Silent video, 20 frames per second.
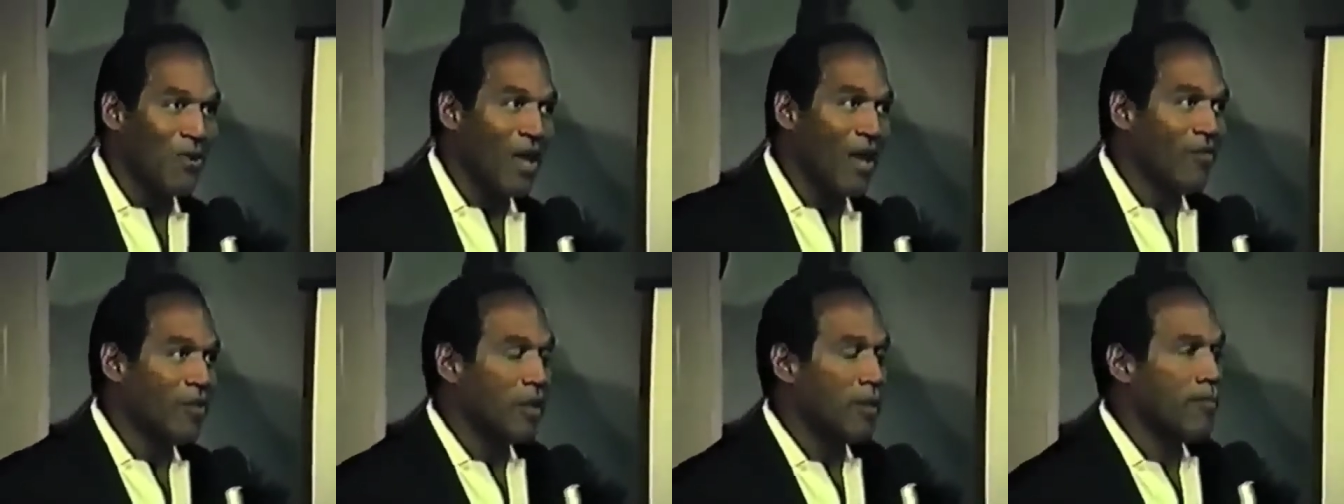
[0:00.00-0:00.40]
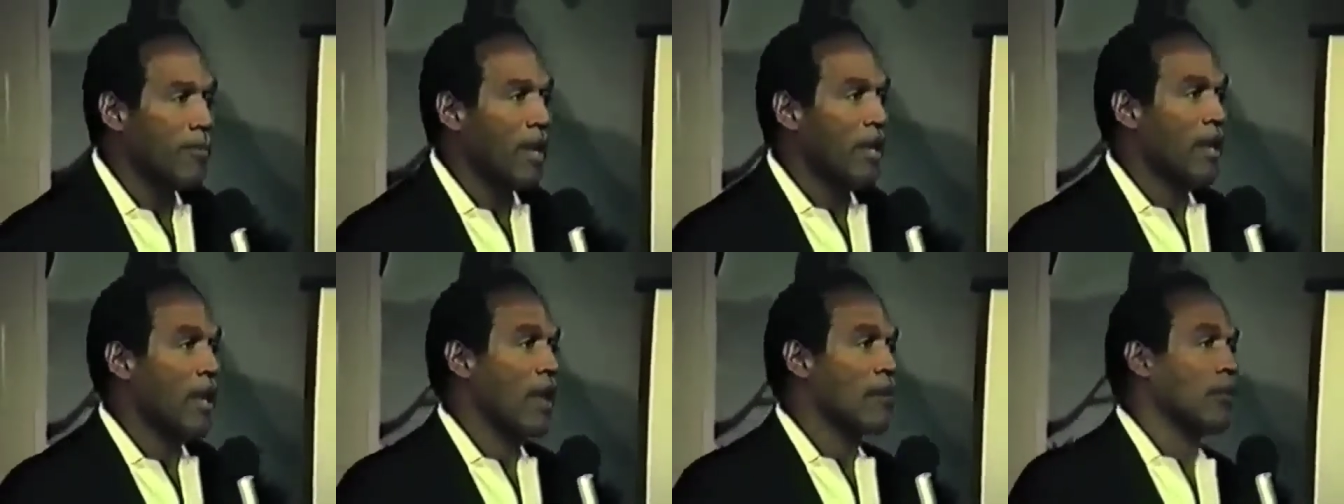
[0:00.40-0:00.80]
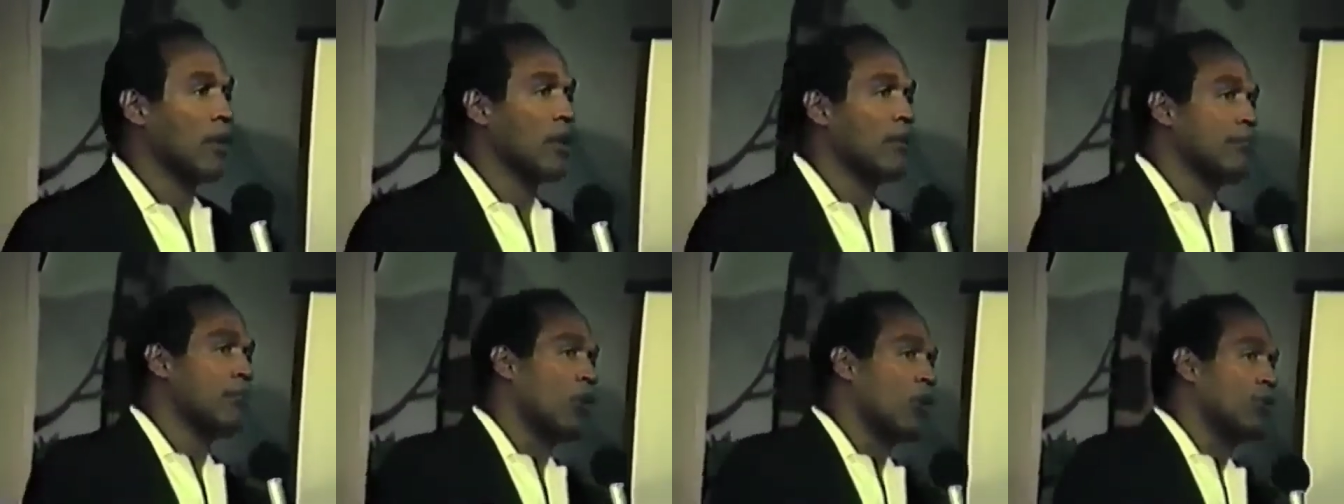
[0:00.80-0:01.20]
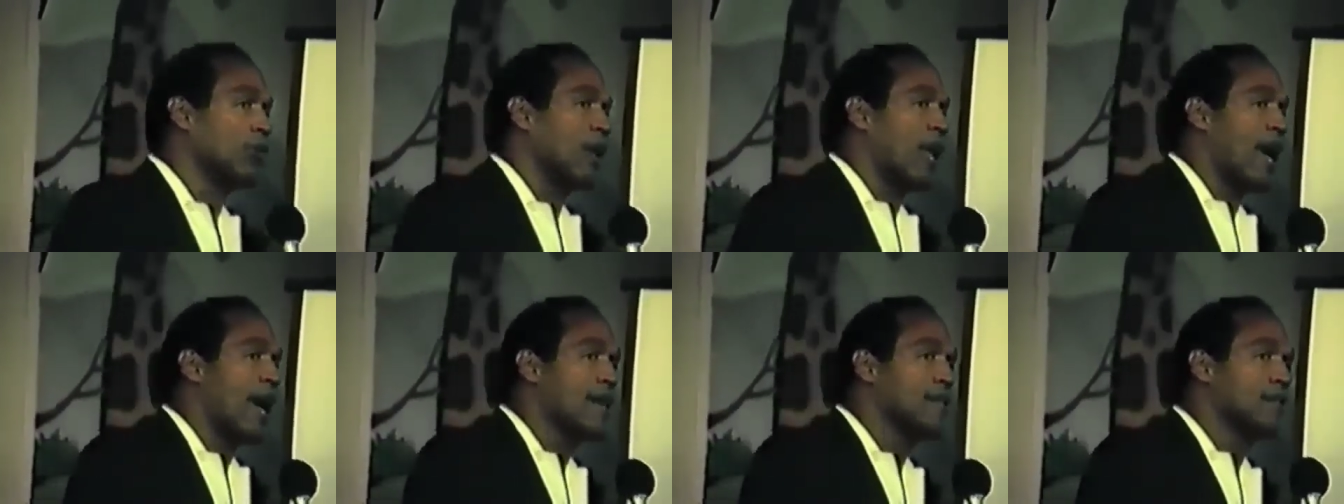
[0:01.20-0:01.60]
we haven't been able to
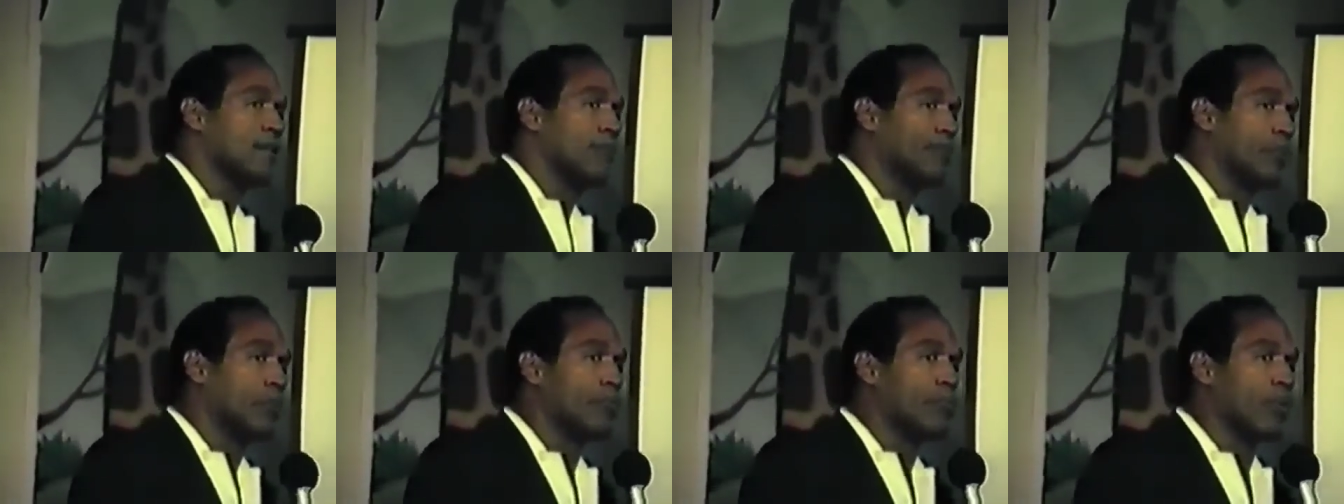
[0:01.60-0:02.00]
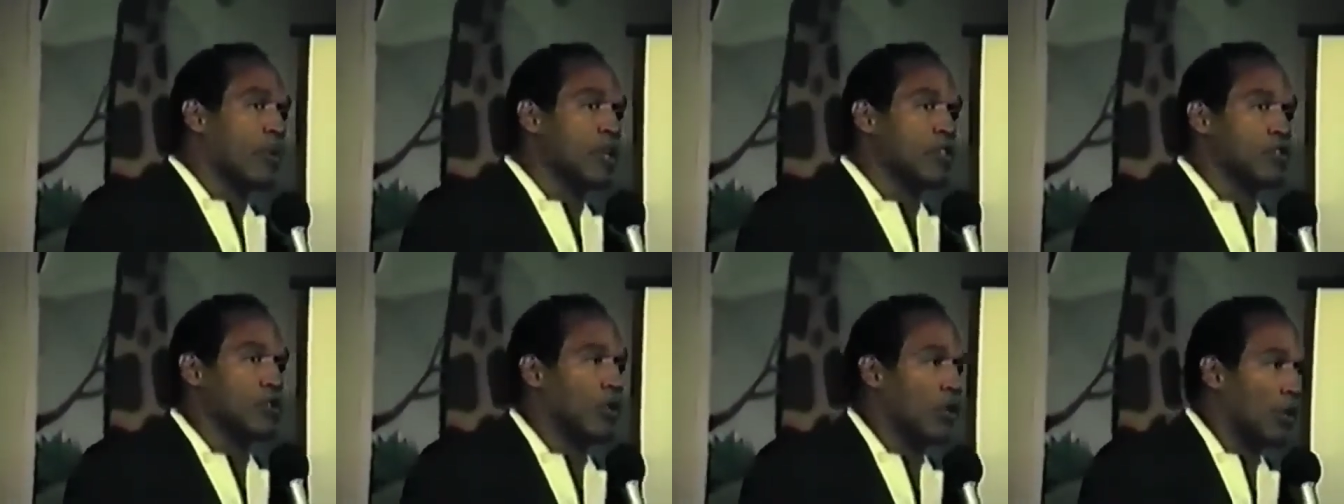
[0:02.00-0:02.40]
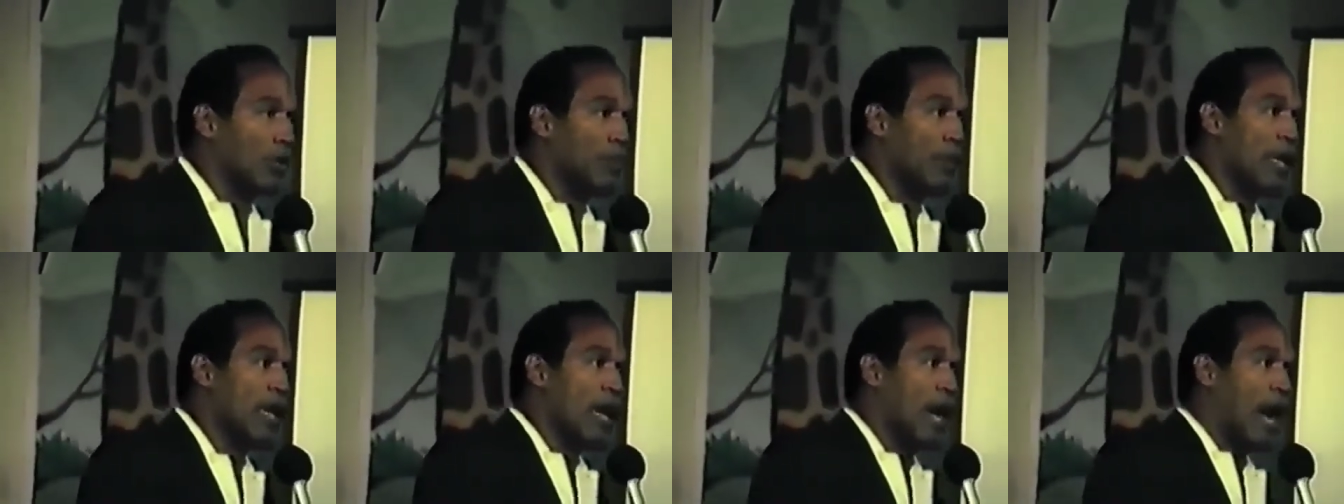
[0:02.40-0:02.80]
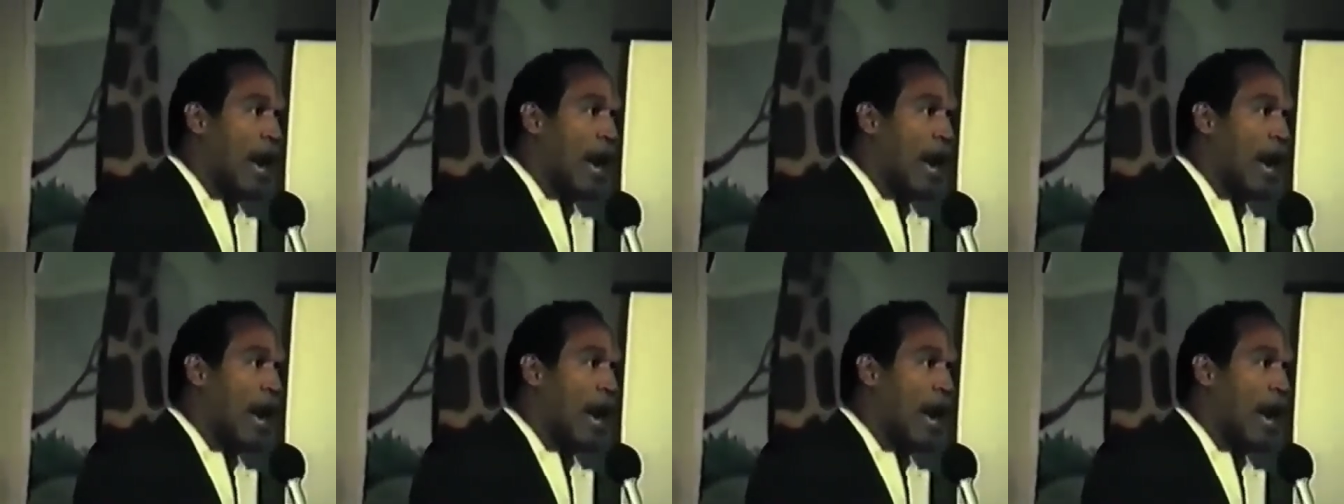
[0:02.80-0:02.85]
mobilize and put pressure on them.